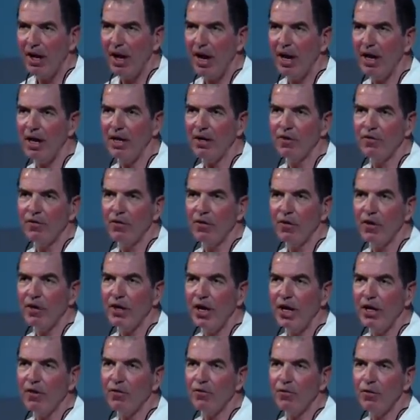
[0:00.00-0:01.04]
and it's
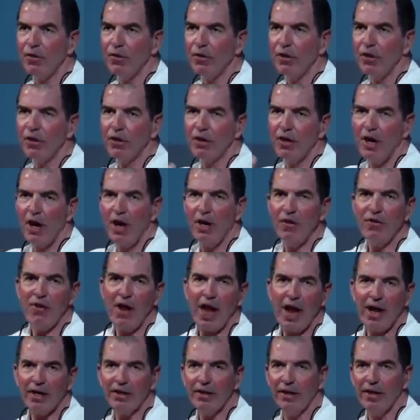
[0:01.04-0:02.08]
looking through your
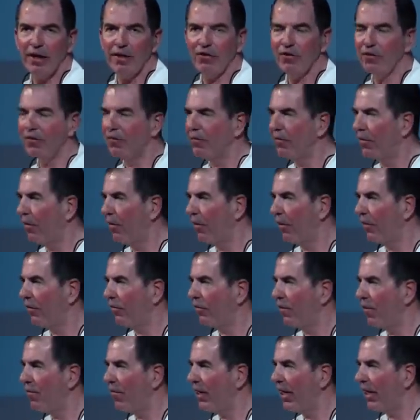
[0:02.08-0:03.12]
contact list for
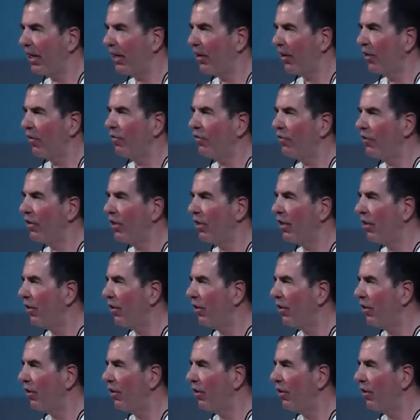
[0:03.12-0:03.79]
somebody close to